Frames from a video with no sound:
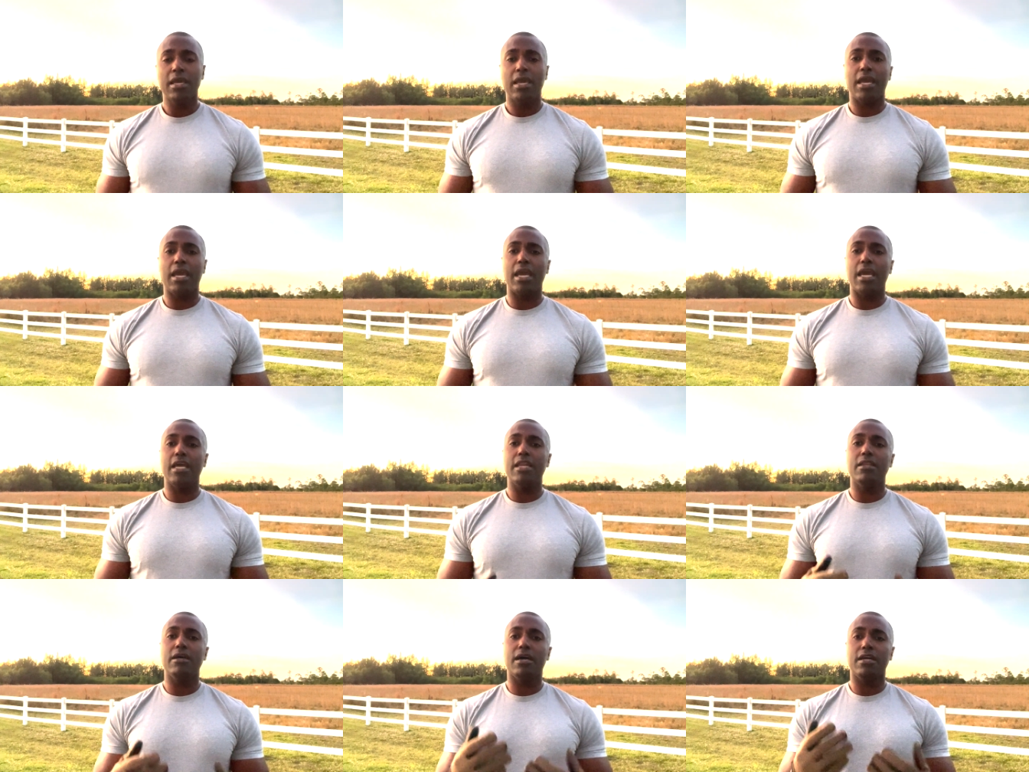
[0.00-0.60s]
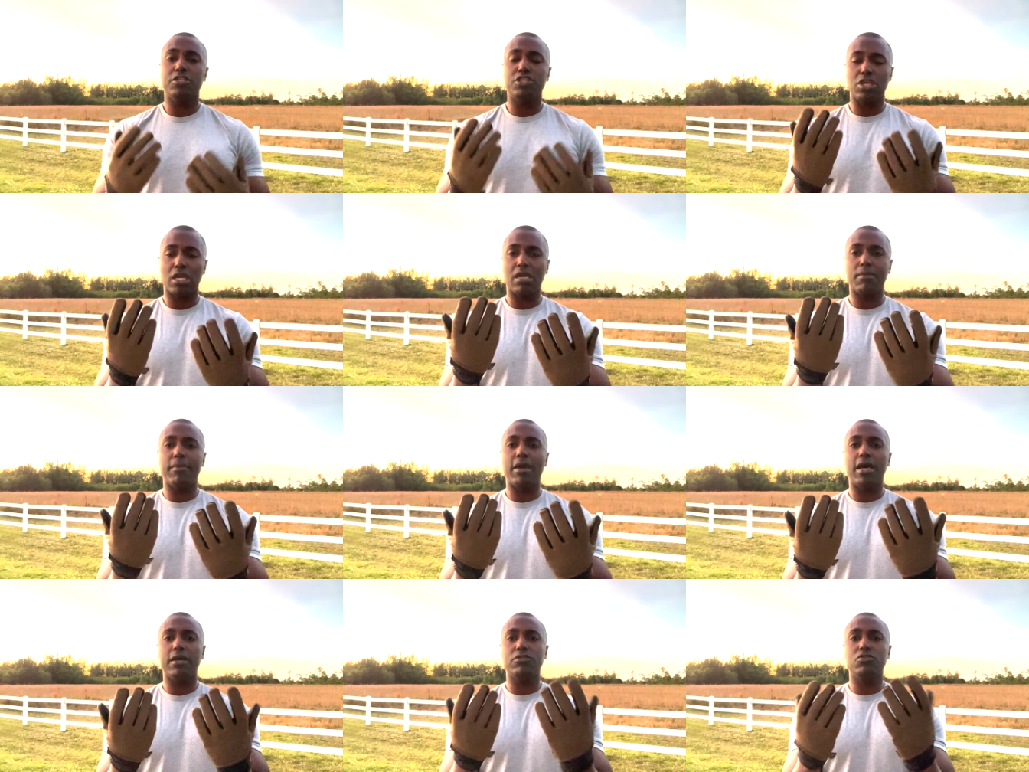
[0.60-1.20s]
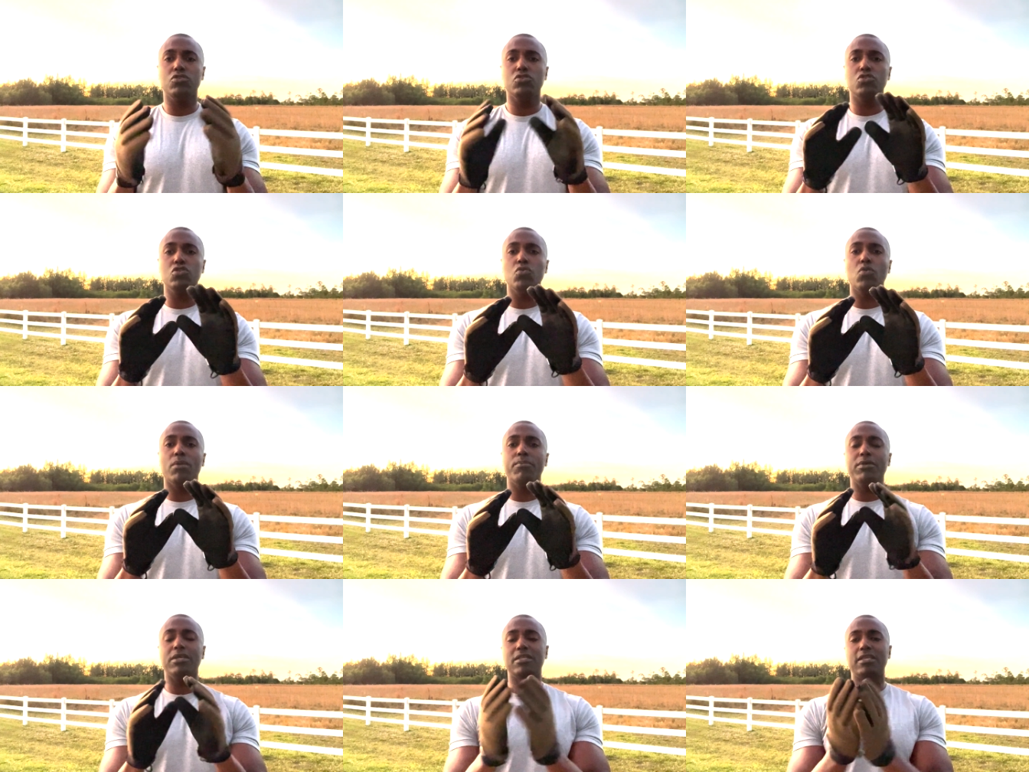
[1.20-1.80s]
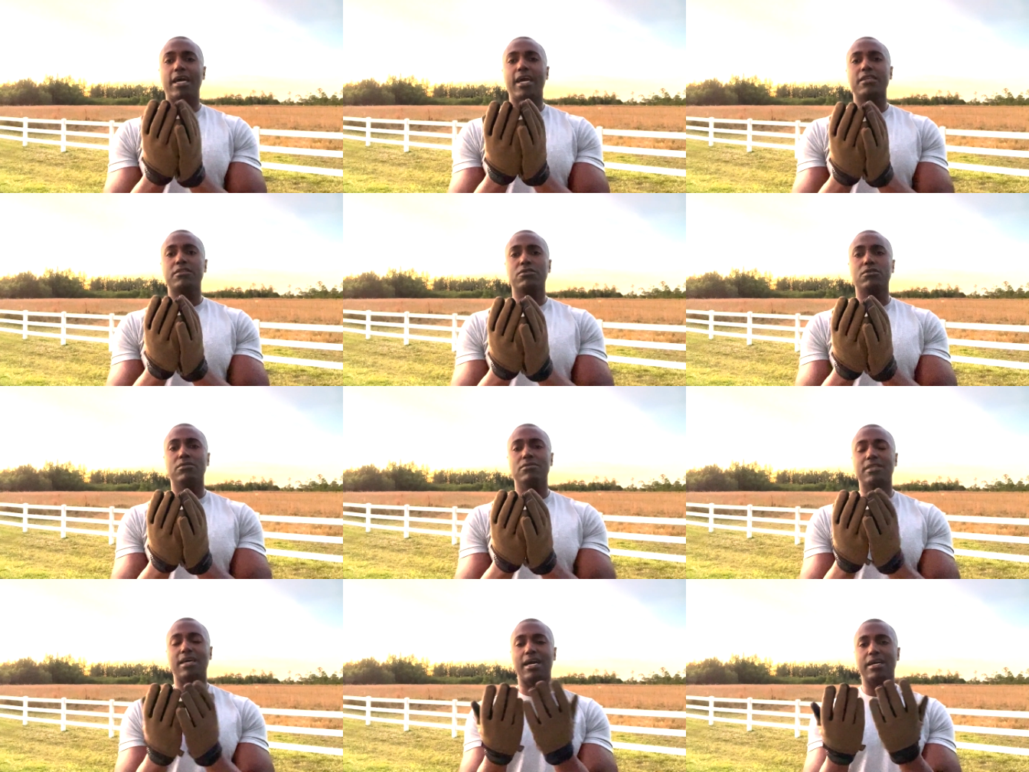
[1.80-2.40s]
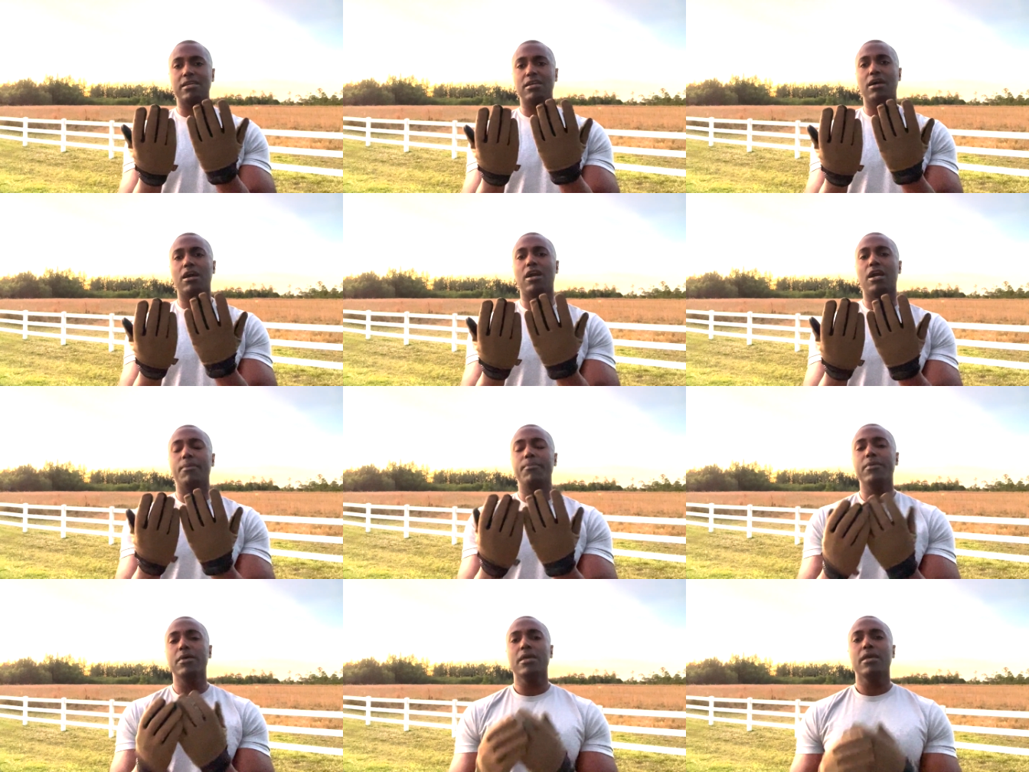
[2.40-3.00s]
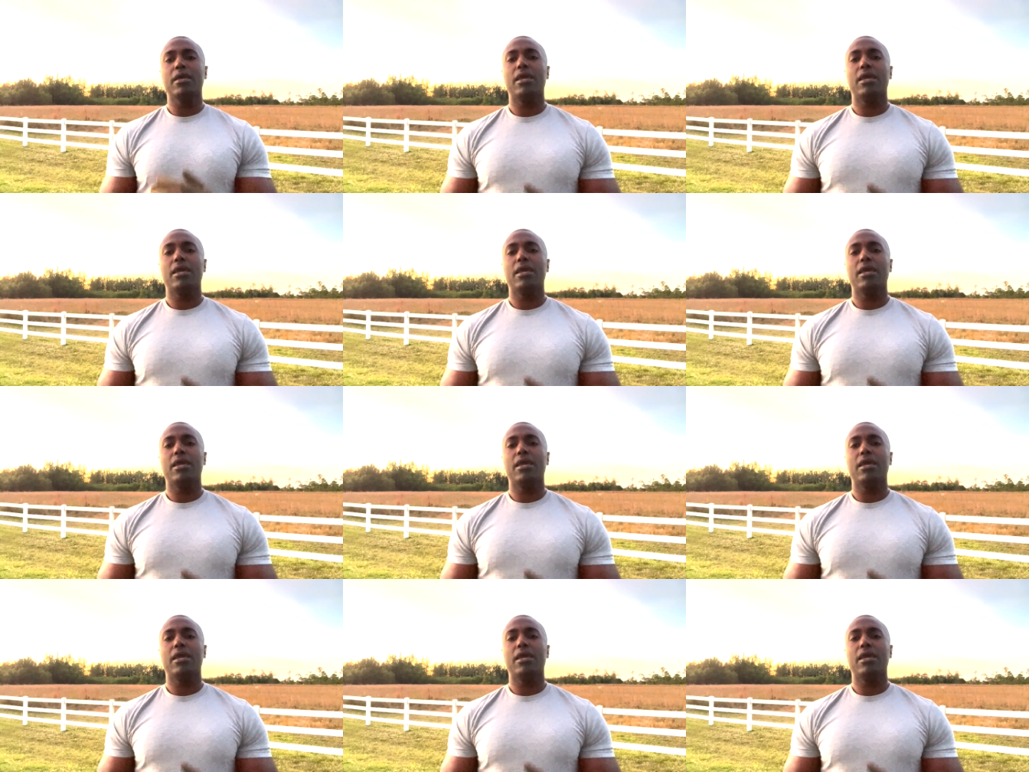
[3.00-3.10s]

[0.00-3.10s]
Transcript: and uh, check them out, 221btactical.com.